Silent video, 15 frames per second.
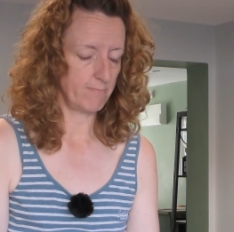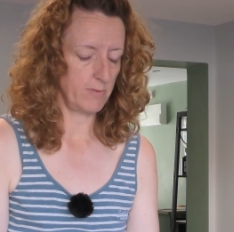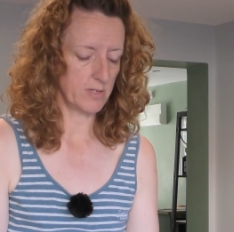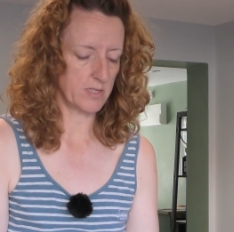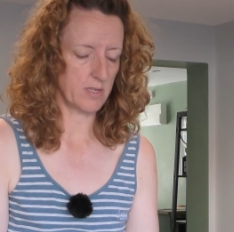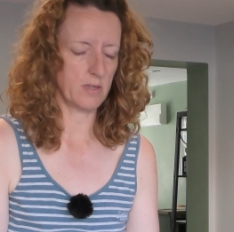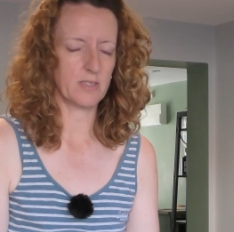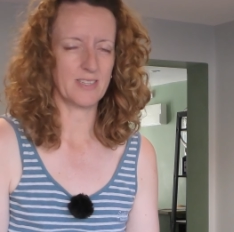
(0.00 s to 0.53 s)

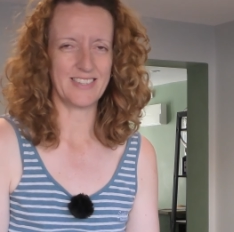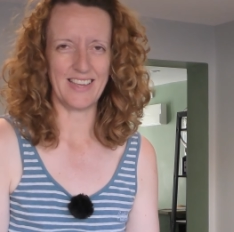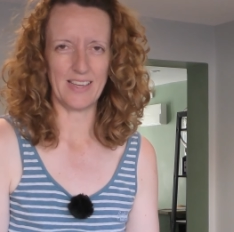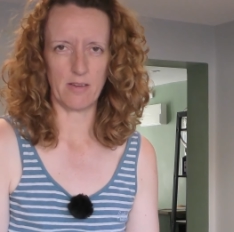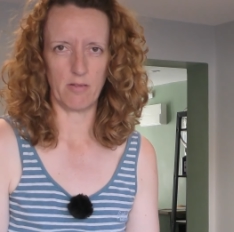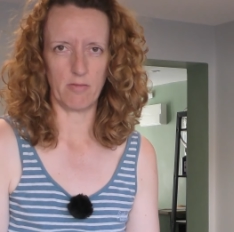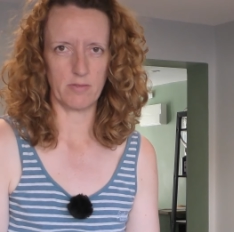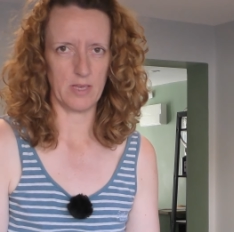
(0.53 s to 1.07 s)
as the
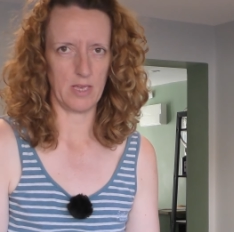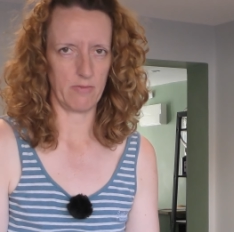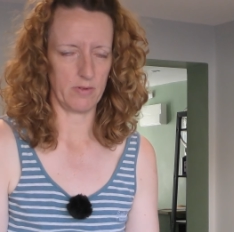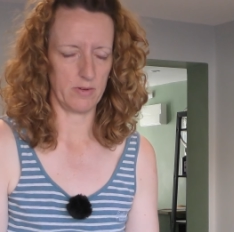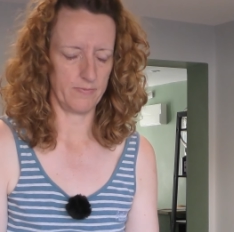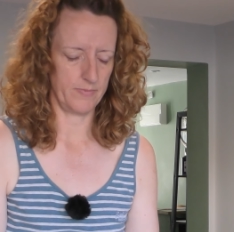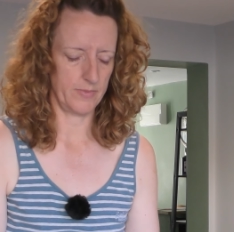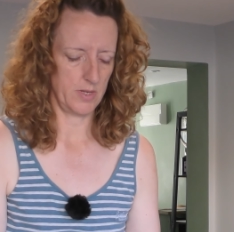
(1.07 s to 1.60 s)
tacos
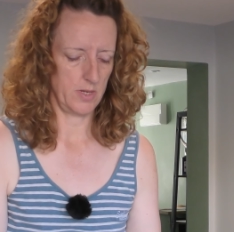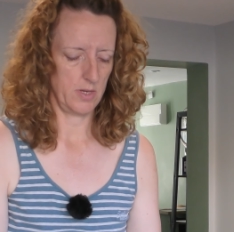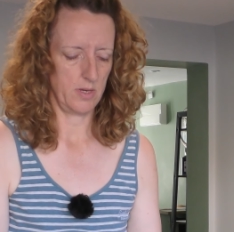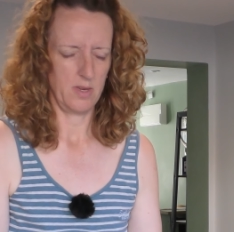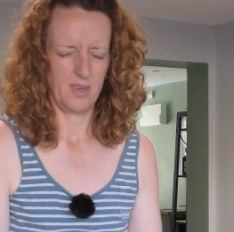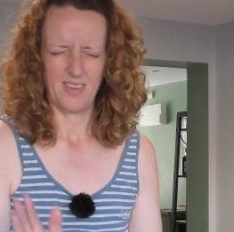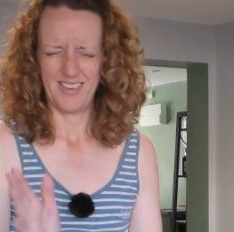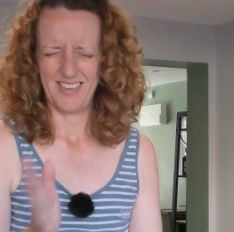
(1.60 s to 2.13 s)
even.
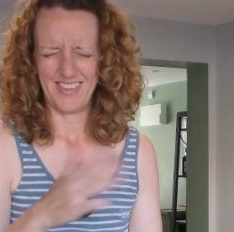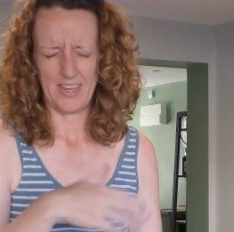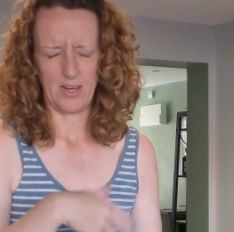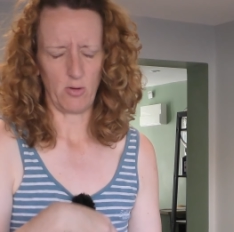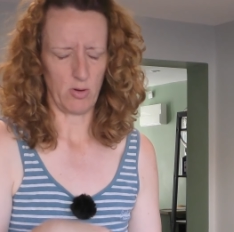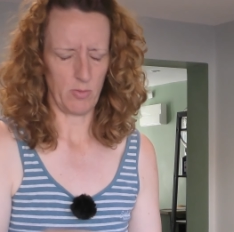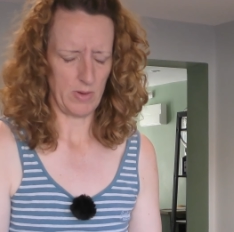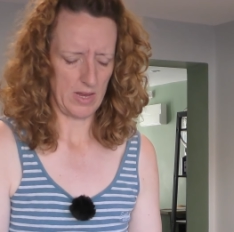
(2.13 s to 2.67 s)
You
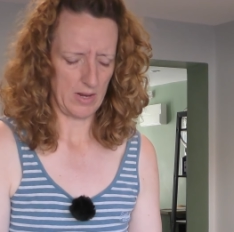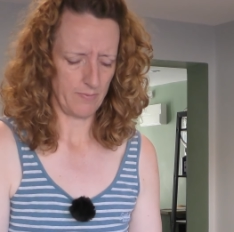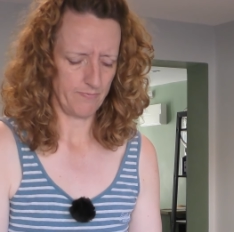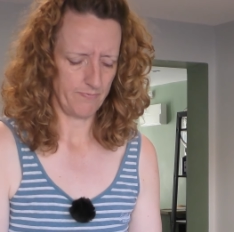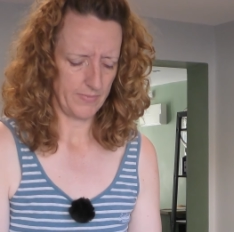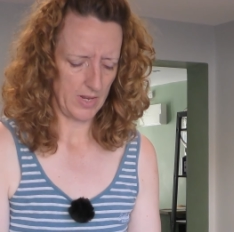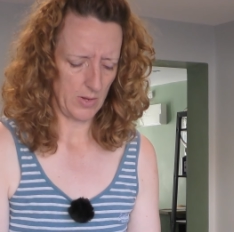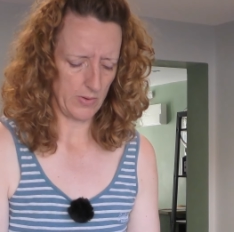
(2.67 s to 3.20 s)
know what I mean.
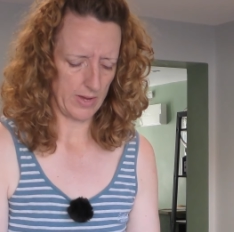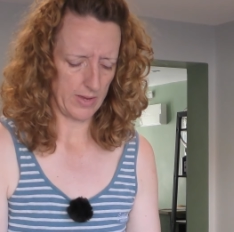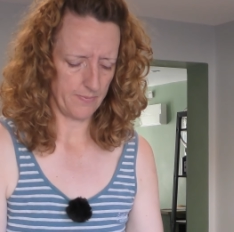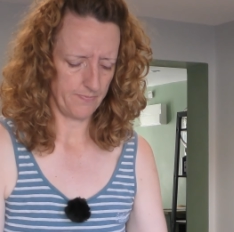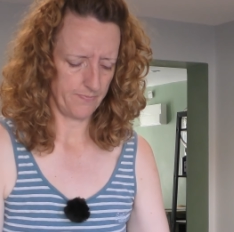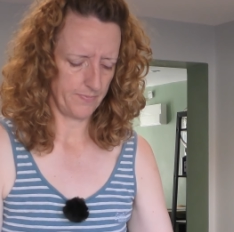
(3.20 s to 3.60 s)
Anyway,